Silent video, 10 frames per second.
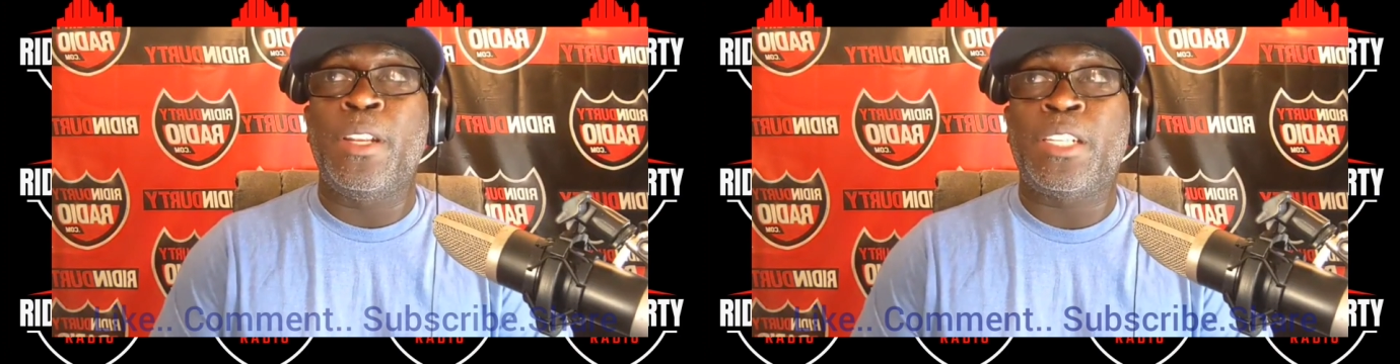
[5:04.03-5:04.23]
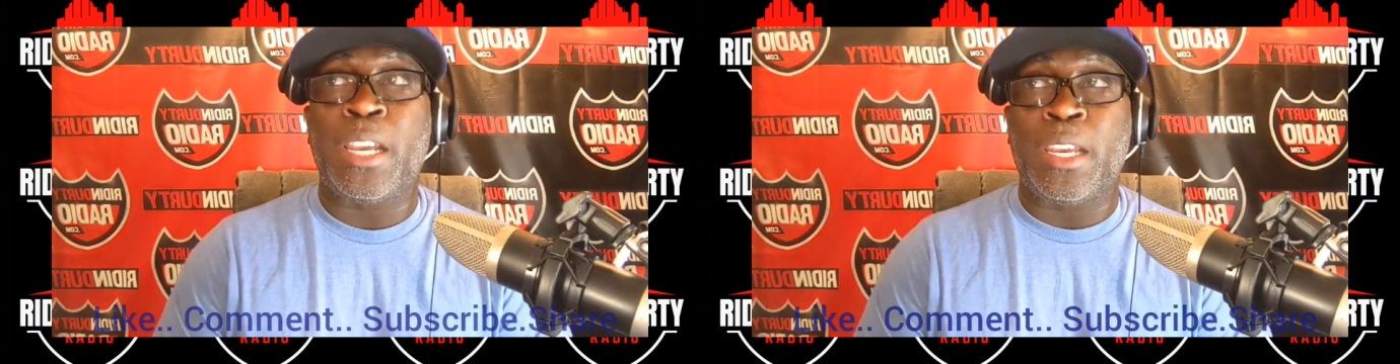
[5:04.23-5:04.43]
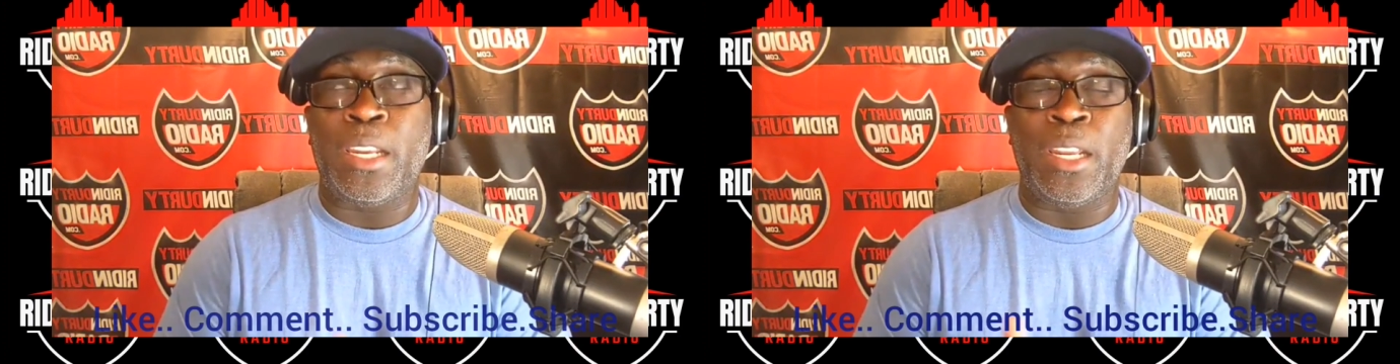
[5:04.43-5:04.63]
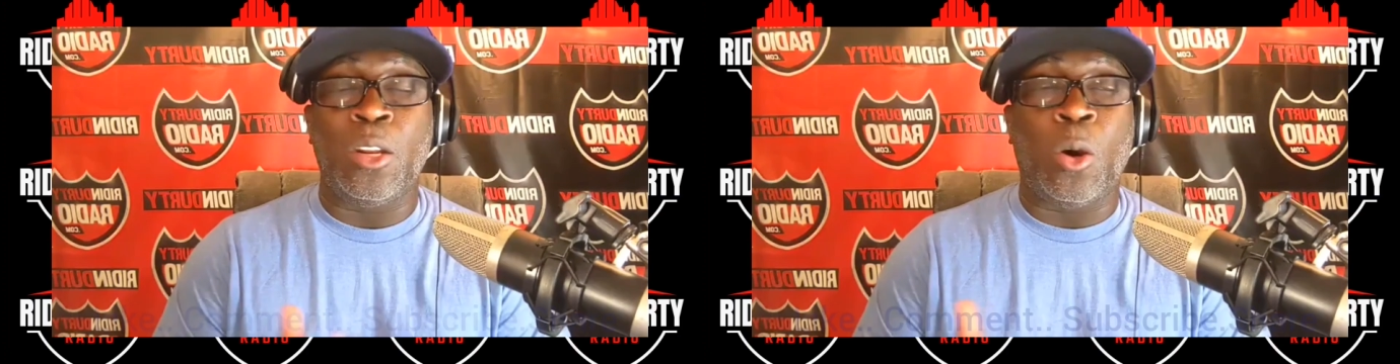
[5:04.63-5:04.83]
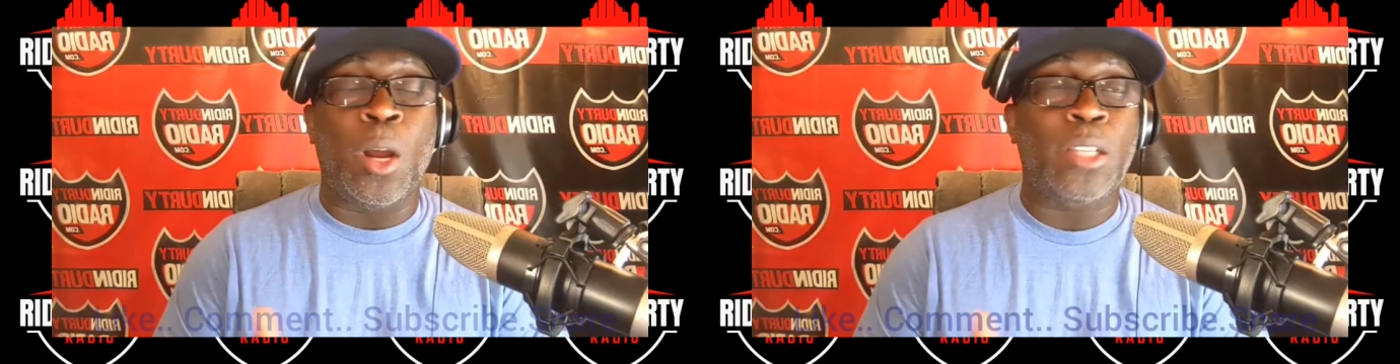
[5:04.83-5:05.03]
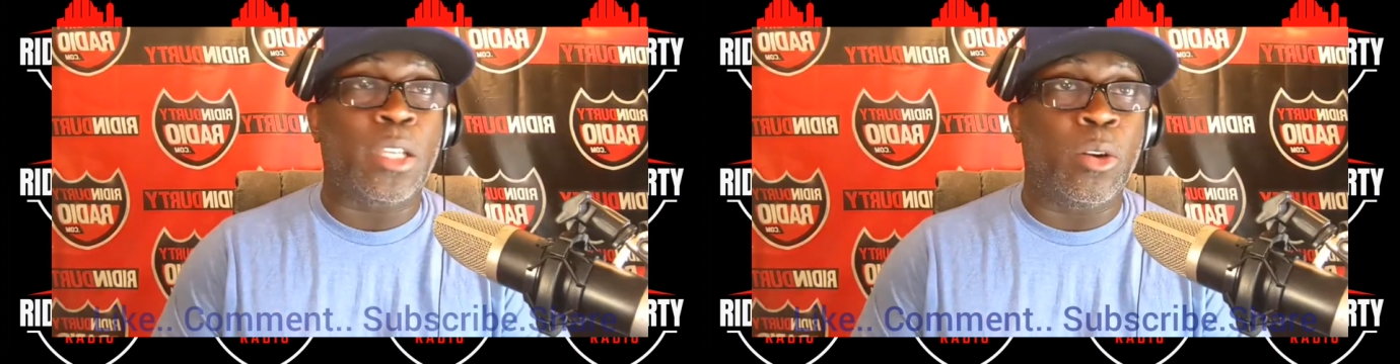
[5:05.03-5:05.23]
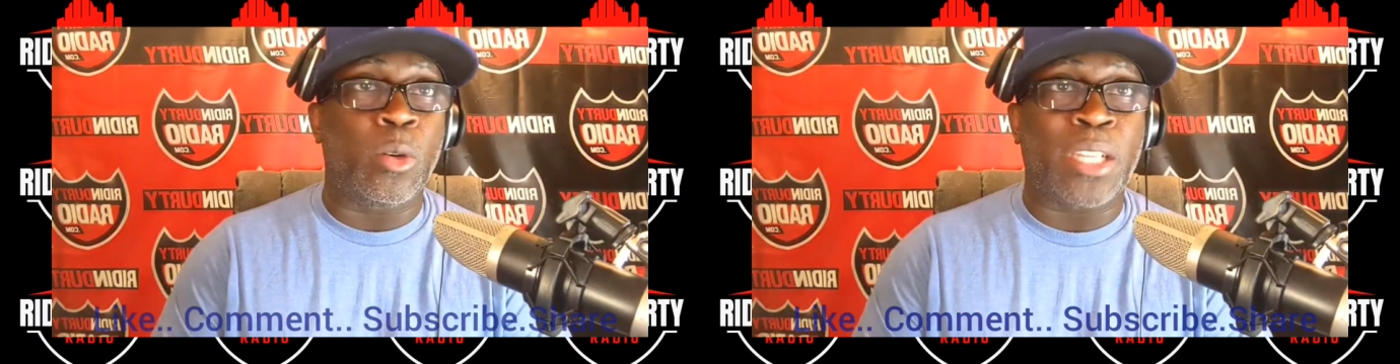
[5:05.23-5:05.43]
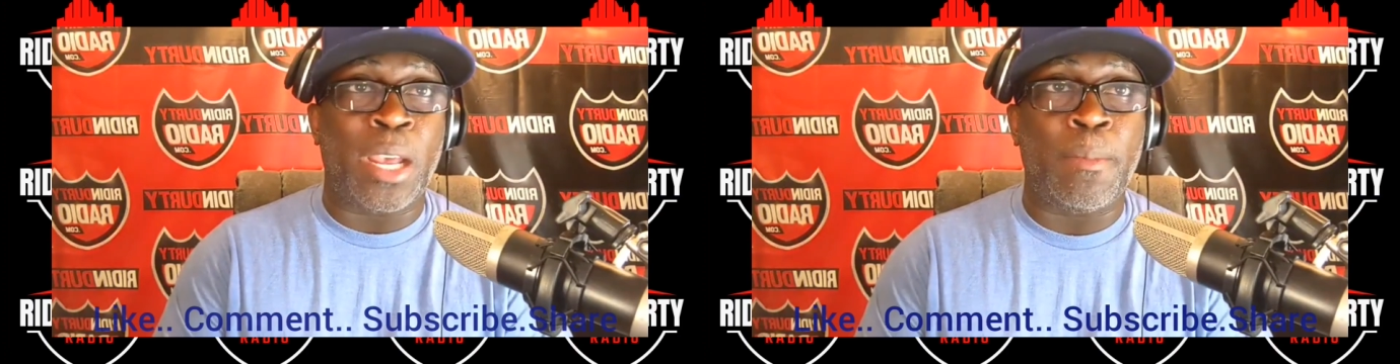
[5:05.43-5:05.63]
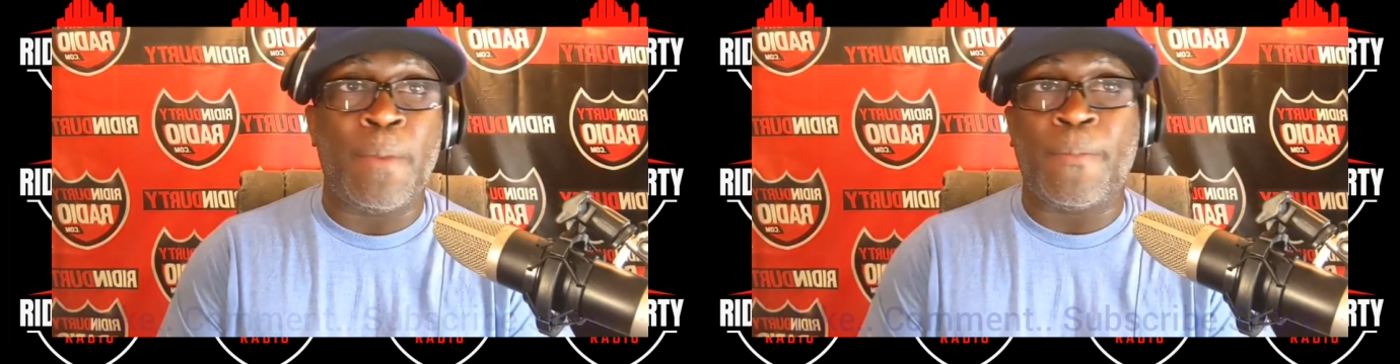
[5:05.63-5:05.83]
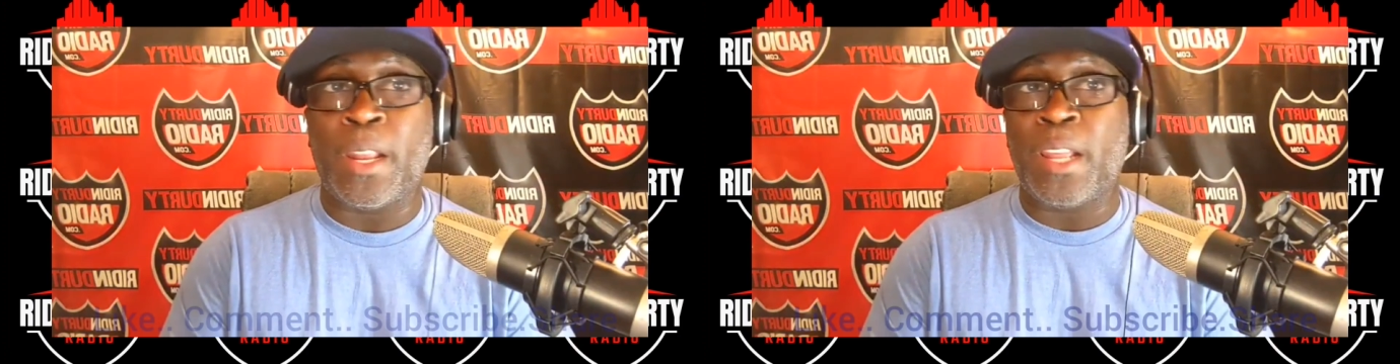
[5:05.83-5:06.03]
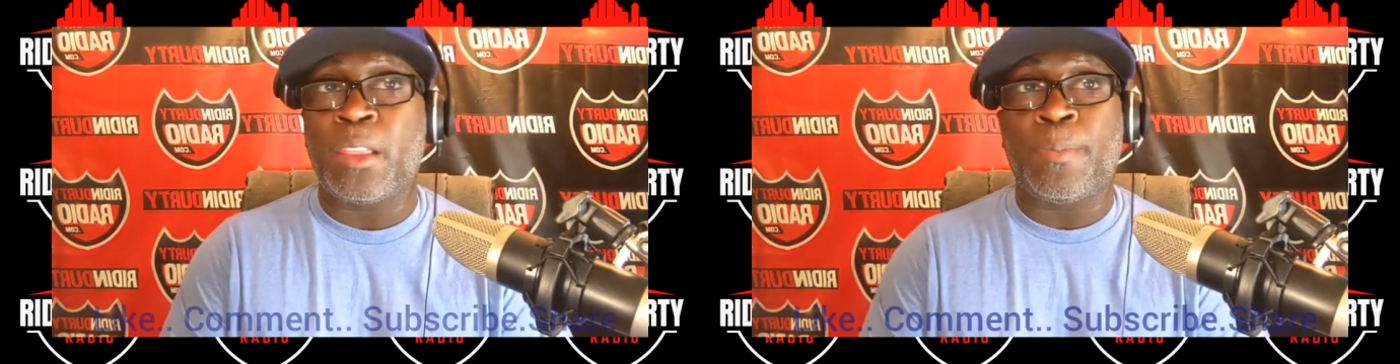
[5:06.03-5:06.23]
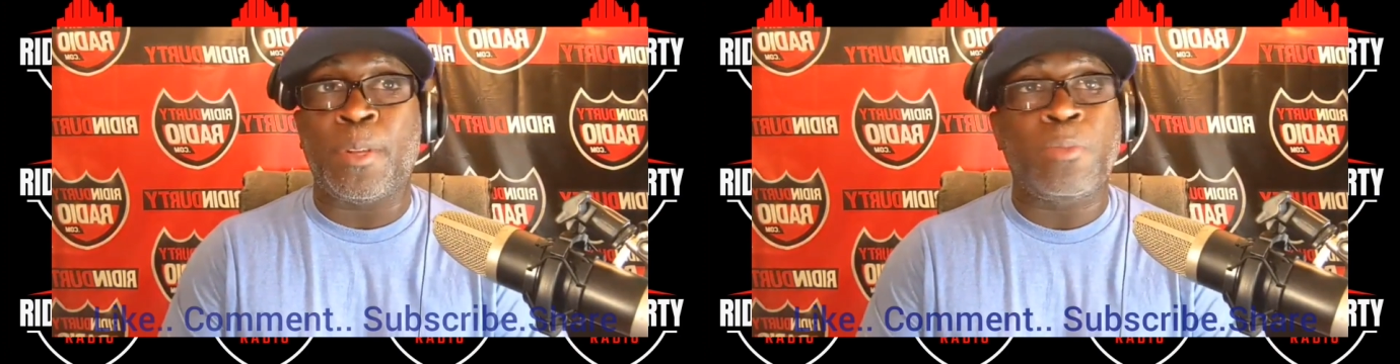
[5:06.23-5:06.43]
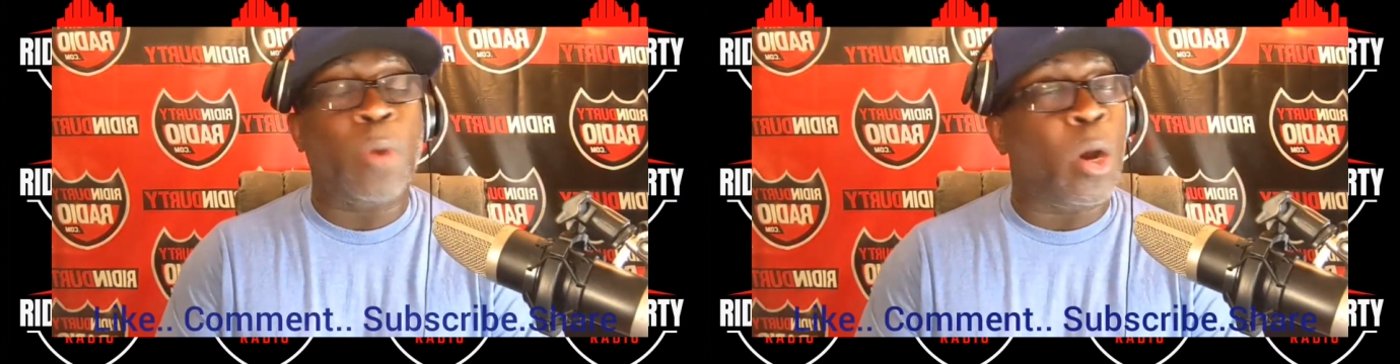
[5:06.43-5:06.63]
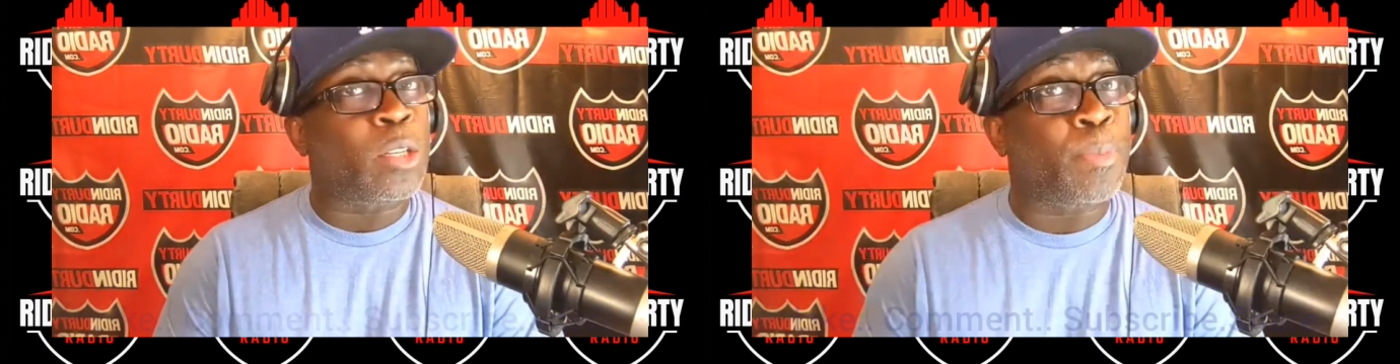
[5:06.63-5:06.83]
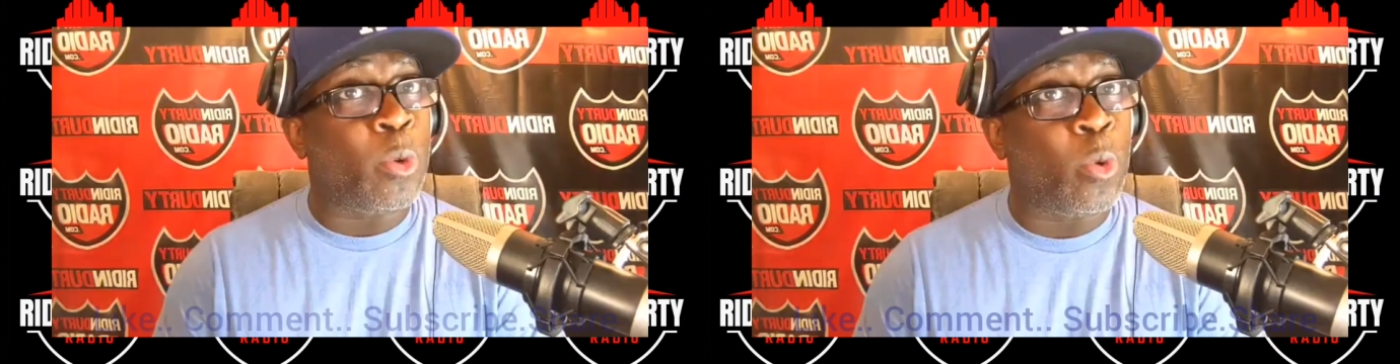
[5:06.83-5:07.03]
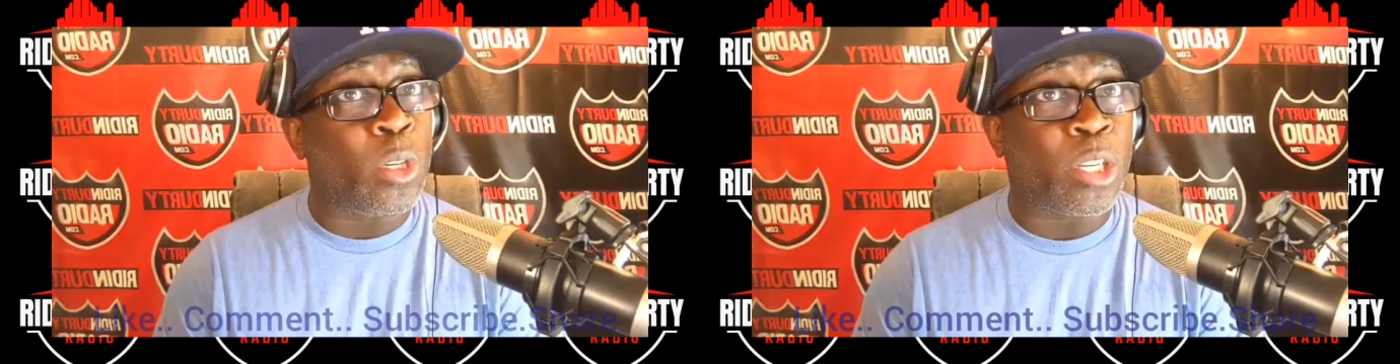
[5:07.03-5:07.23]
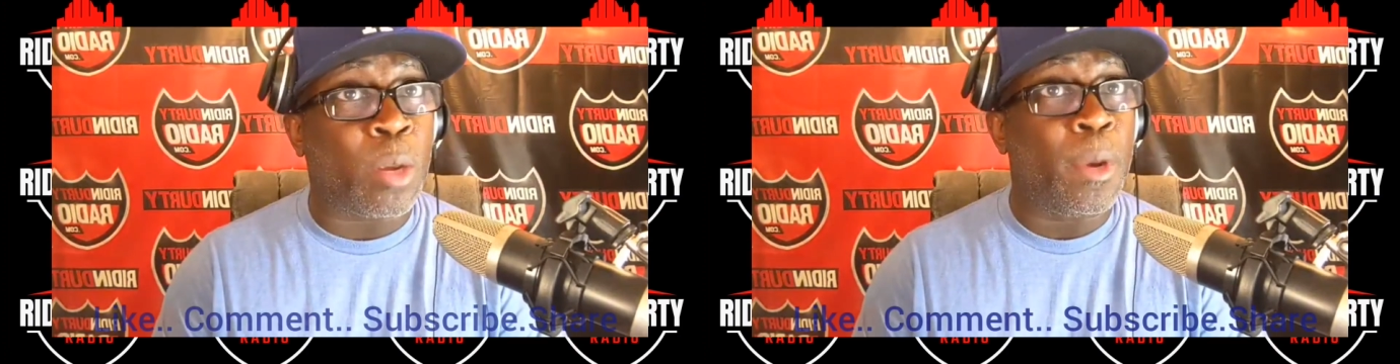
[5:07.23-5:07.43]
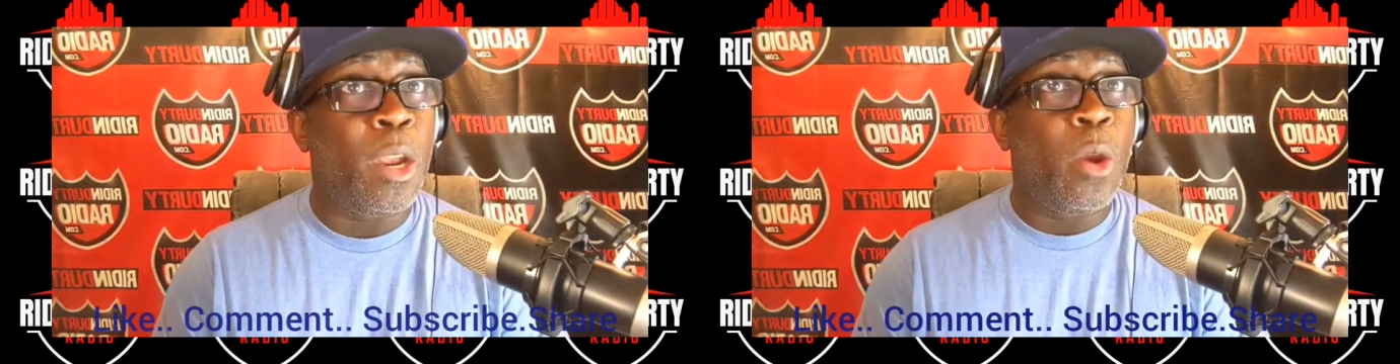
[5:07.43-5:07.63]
shaking in arts, entertainment, philanthropism, entrepreneurship,